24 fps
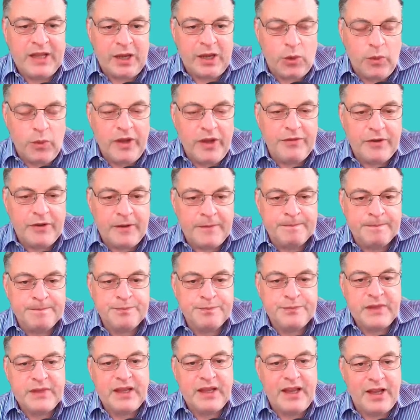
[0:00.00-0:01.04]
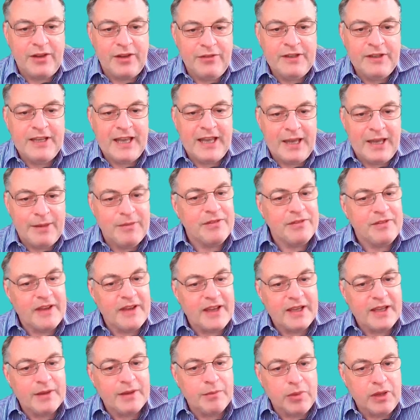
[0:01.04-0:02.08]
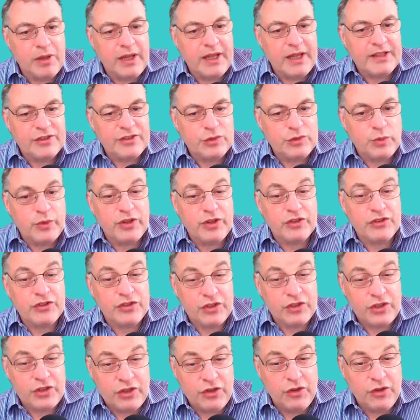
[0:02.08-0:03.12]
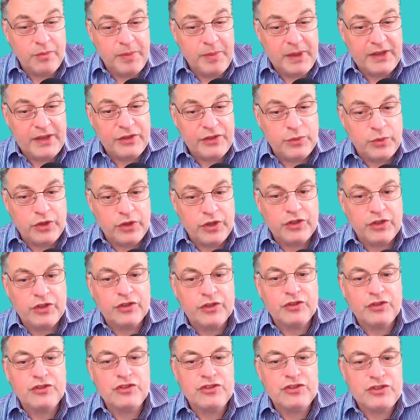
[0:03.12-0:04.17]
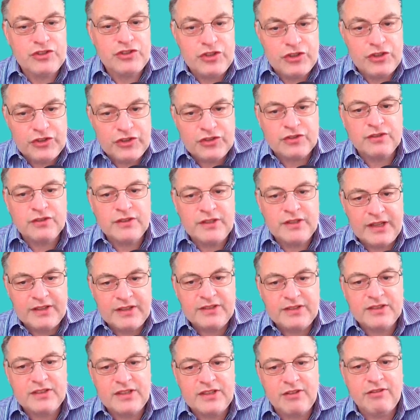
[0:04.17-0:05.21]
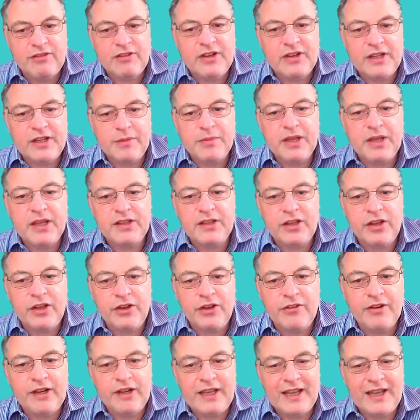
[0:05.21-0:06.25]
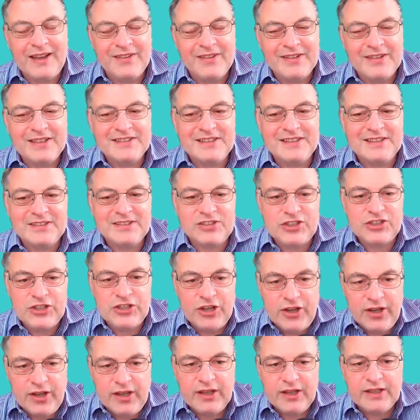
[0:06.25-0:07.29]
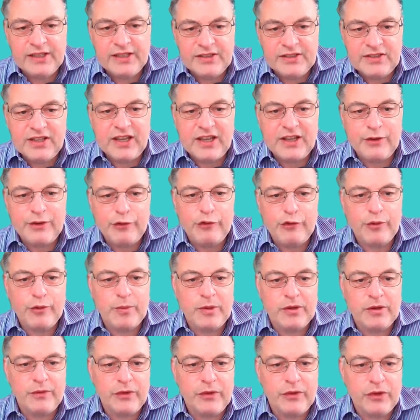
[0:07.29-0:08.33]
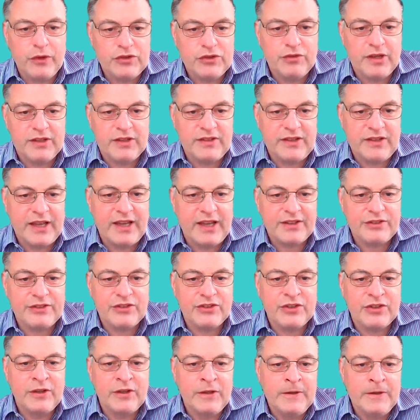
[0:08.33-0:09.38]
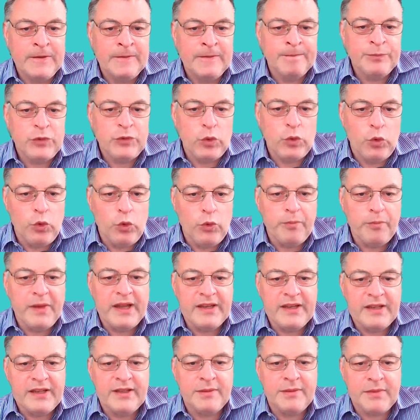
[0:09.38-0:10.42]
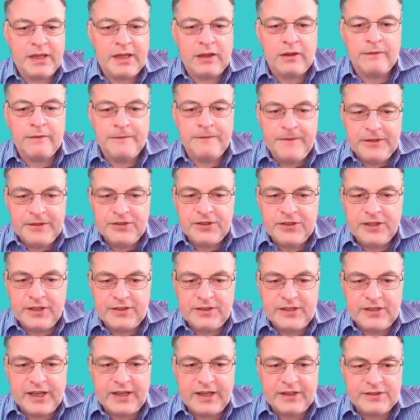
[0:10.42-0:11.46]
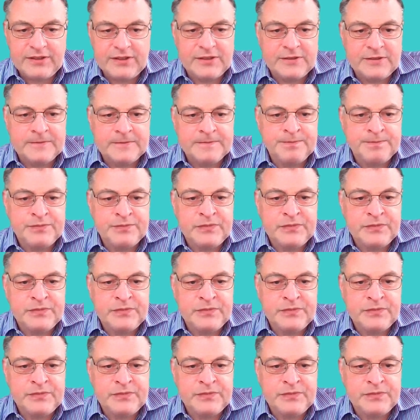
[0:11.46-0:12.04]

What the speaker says: However, having MFA in place with a secure password doesn't necessarily mean her account is entirely safe from adversary attacks or man-in-the-middle phishing attacks,